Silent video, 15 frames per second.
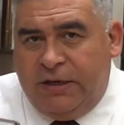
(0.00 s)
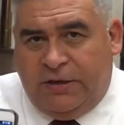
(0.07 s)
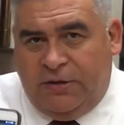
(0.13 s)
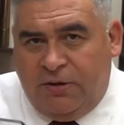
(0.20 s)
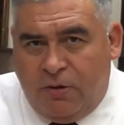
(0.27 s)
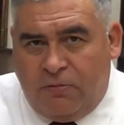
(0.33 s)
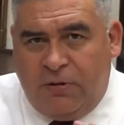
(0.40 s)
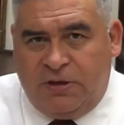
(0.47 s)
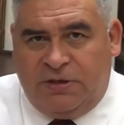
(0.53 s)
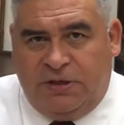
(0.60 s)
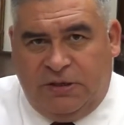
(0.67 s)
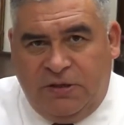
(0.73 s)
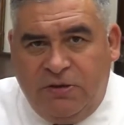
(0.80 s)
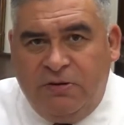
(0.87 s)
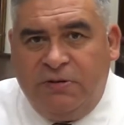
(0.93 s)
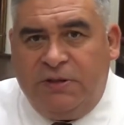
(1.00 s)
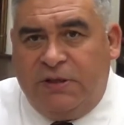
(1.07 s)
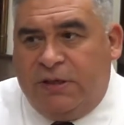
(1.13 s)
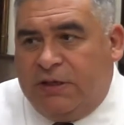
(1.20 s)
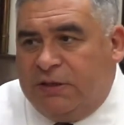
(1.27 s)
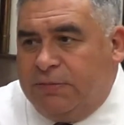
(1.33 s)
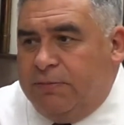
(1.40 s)
you don't want to use
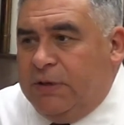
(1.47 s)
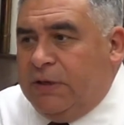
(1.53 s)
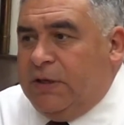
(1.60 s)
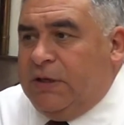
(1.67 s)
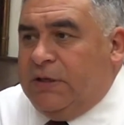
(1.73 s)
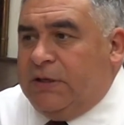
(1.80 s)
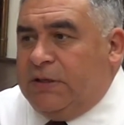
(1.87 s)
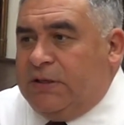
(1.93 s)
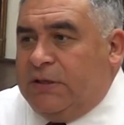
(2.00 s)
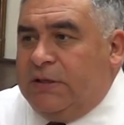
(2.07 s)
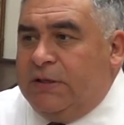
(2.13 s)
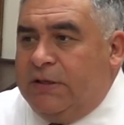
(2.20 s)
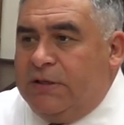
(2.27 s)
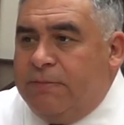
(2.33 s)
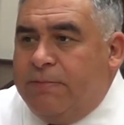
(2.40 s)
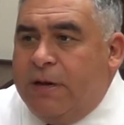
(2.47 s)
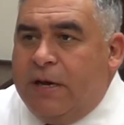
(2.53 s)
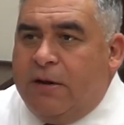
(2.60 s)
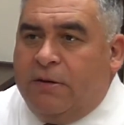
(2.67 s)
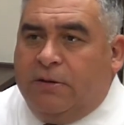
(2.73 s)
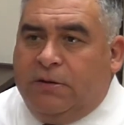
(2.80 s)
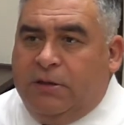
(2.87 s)
this because this is
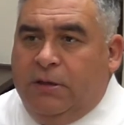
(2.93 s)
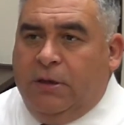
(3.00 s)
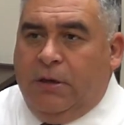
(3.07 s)
about